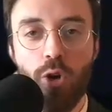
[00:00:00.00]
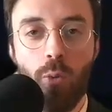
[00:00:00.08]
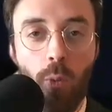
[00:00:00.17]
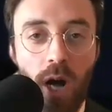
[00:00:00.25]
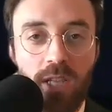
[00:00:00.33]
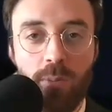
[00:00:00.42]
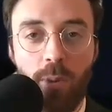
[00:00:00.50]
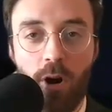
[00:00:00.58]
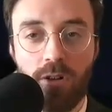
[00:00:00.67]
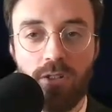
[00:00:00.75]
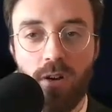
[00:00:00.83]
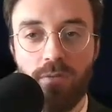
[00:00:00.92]
what
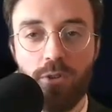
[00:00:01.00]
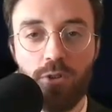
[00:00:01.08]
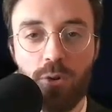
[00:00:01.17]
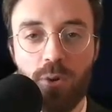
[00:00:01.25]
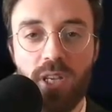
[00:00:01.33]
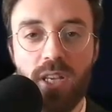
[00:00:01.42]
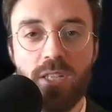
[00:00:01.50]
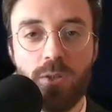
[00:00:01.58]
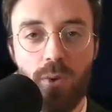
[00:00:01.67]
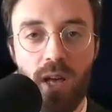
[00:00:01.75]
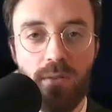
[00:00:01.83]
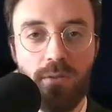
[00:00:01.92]
part of the tree is
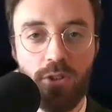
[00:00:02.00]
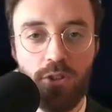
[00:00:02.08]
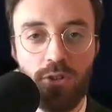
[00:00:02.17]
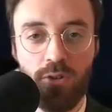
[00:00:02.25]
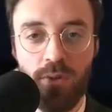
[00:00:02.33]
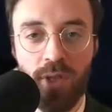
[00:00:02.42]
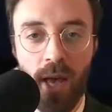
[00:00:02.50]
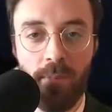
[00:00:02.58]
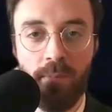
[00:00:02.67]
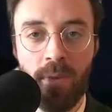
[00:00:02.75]
relevant to them,